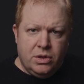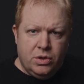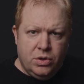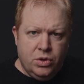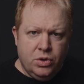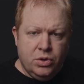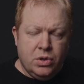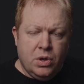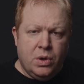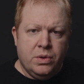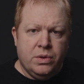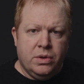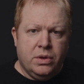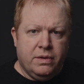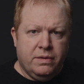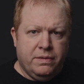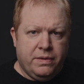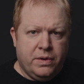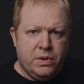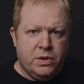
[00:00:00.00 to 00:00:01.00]
You know that the
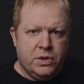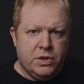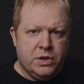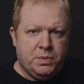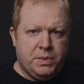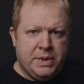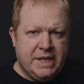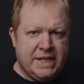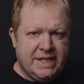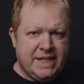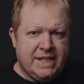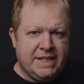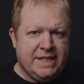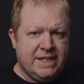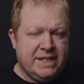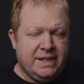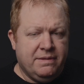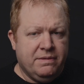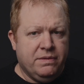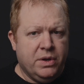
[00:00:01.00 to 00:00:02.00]
focus, when it says
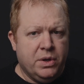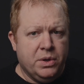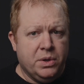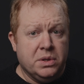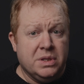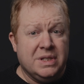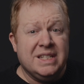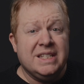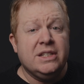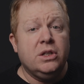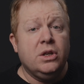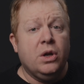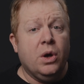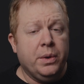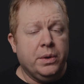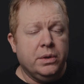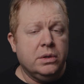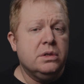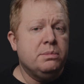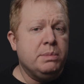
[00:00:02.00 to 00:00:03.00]
it's in focus, is
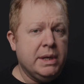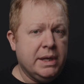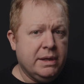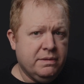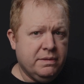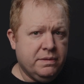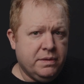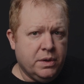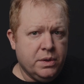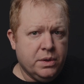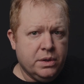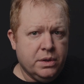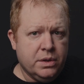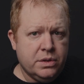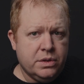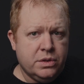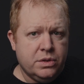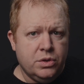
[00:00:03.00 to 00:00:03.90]
going to be in focus.